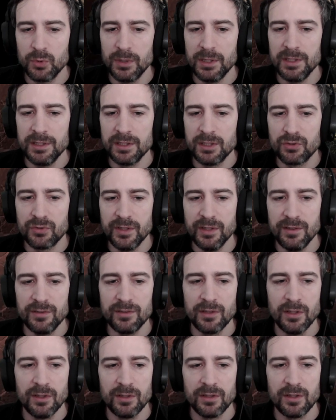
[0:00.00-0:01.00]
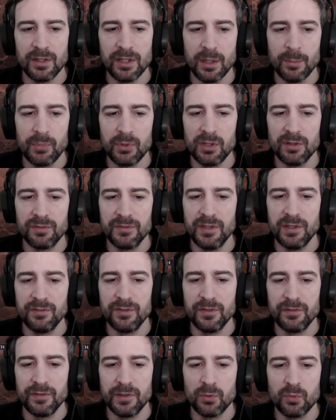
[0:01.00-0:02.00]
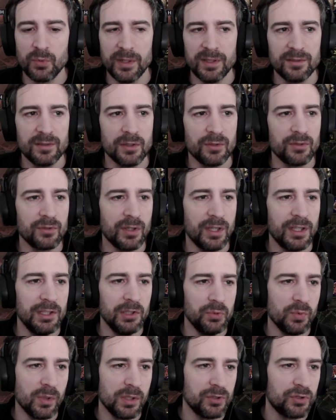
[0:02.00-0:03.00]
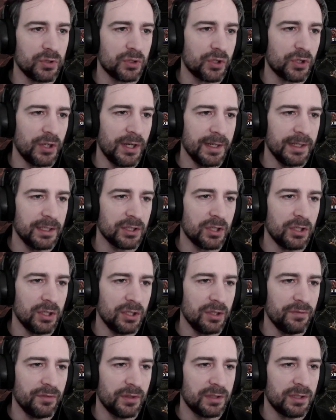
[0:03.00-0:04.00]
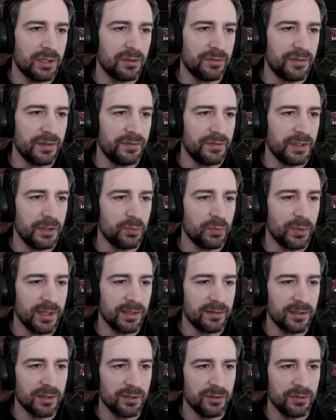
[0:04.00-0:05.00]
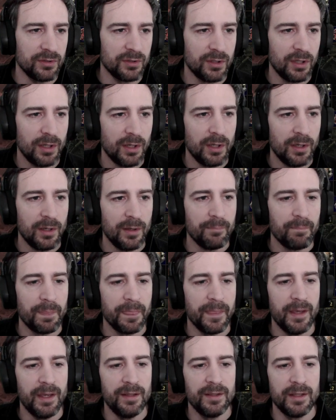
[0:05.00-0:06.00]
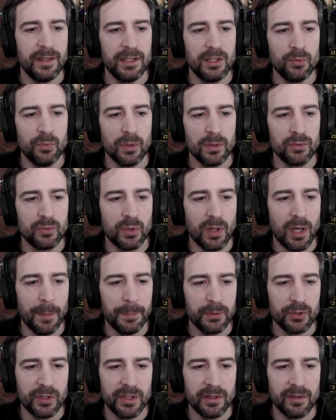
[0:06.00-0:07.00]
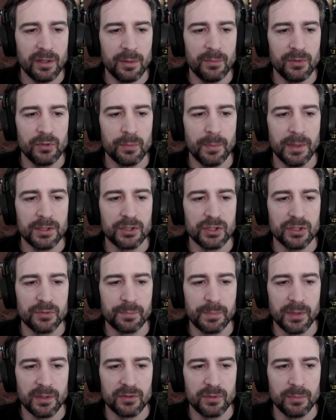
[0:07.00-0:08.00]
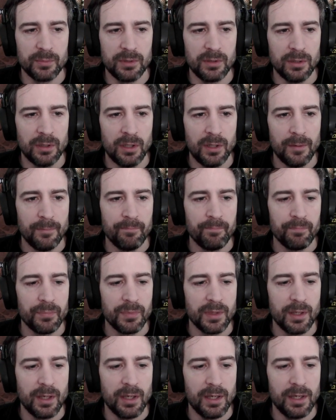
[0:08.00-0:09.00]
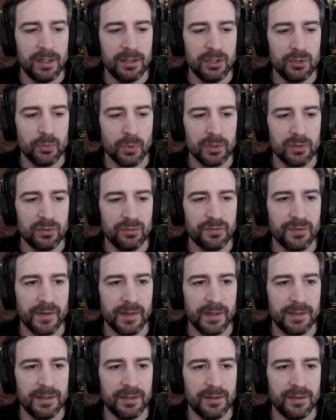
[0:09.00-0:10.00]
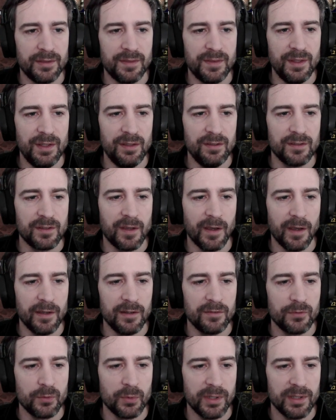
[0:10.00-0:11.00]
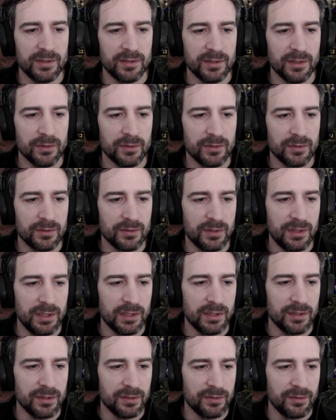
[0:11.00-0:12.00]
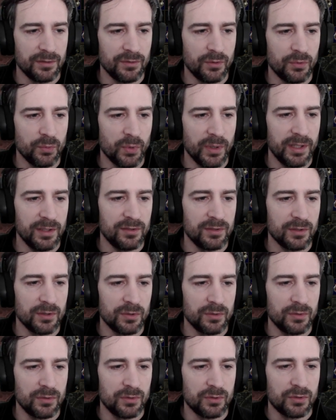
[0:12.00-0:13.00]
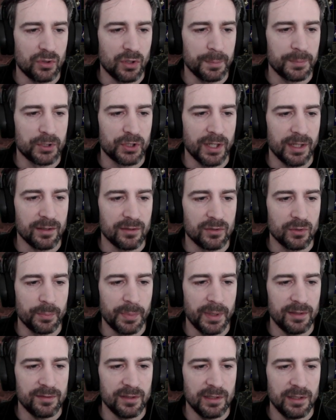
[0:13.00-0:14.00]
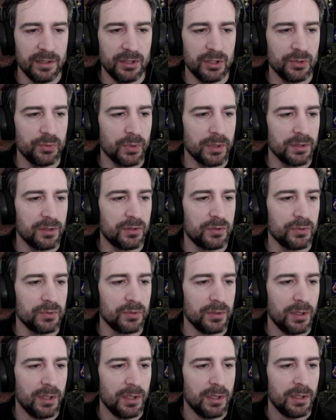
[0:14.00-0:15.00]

increase the number of tier 15 waystones. And you want to collect all of the tier 15 waystones. And then you want to upgrade them as much as possible. And you want to find these kind of waystones here. Waystones drop chance. So basically you want to